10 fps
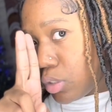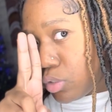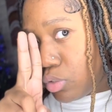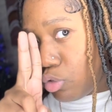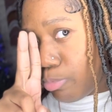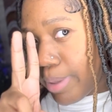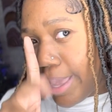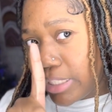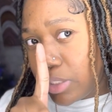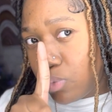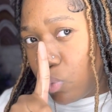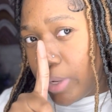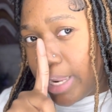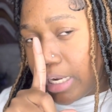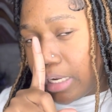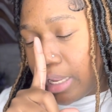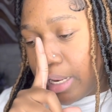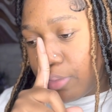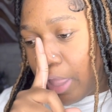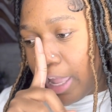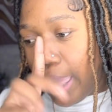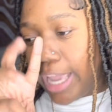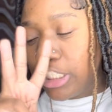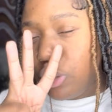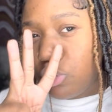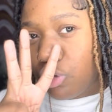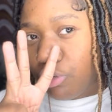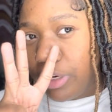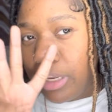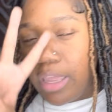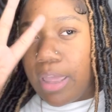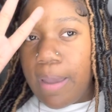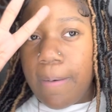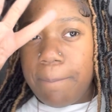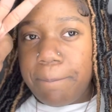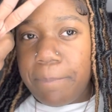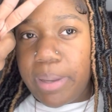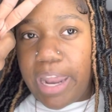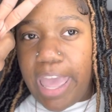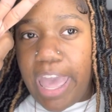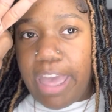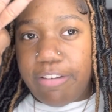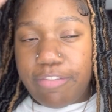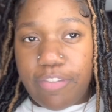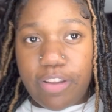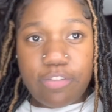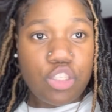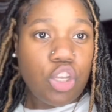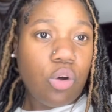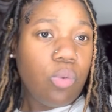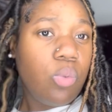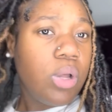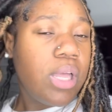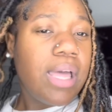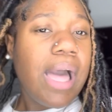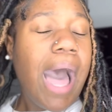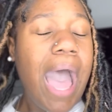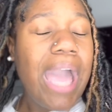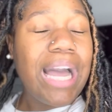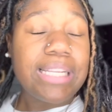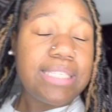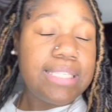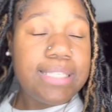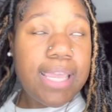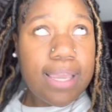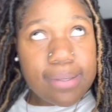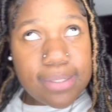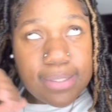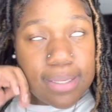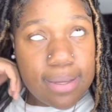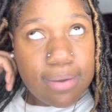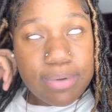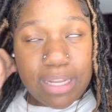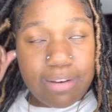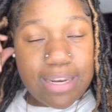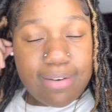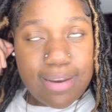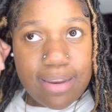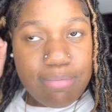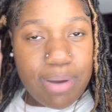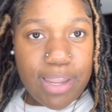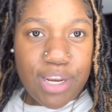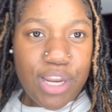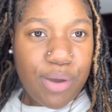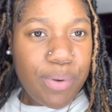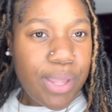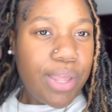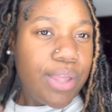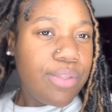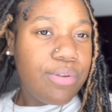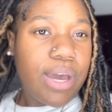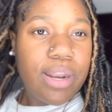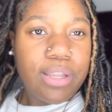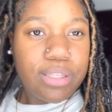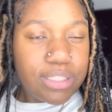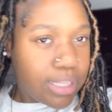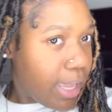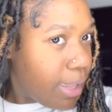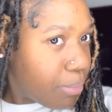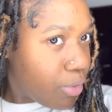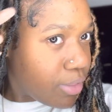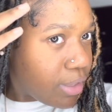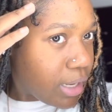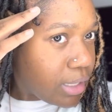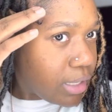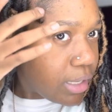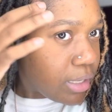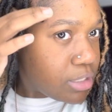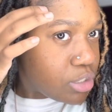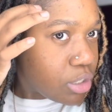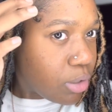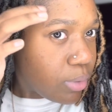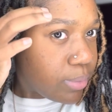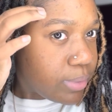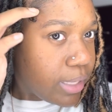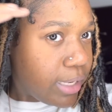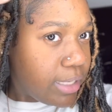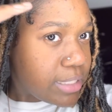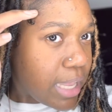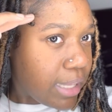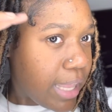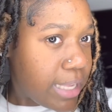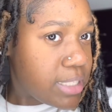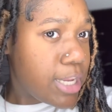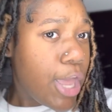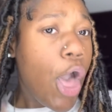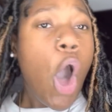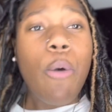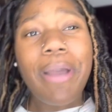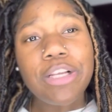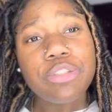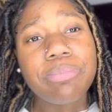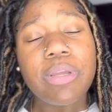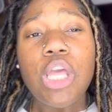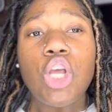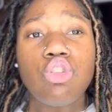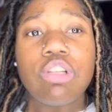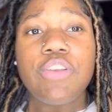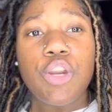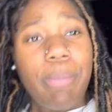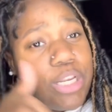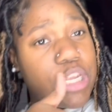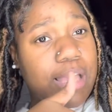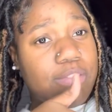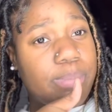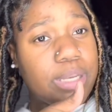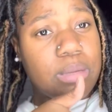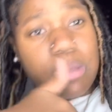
2 packs and I actually used 3, but a half. So I had got 6, which I didn't need, but you know. You got it. At least I had more than I needed. So, at least not last. I hope you guys enjoyed the video. Make sure you get the big thumbs